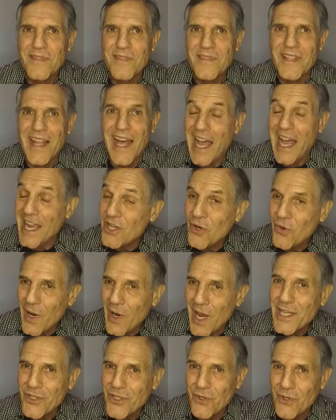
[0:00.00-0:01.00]
I know I
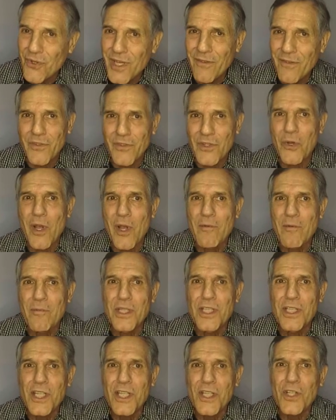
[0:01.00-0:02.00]
do, even though I've been
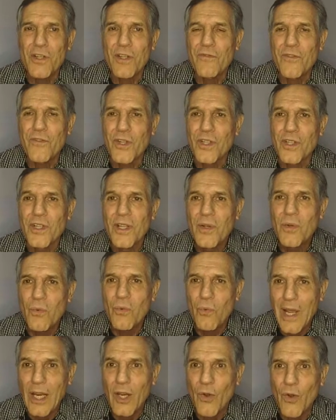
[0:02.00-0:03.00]
teaching for
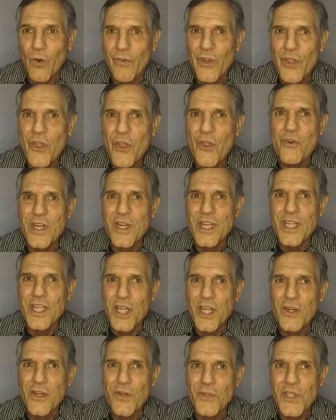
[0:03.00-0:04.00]
well over 30
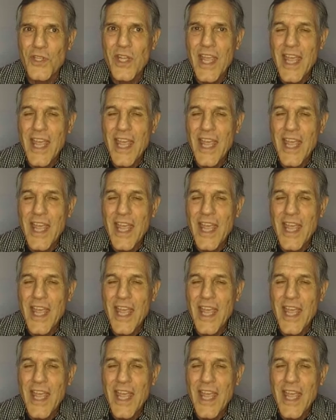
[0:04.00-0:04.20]
years.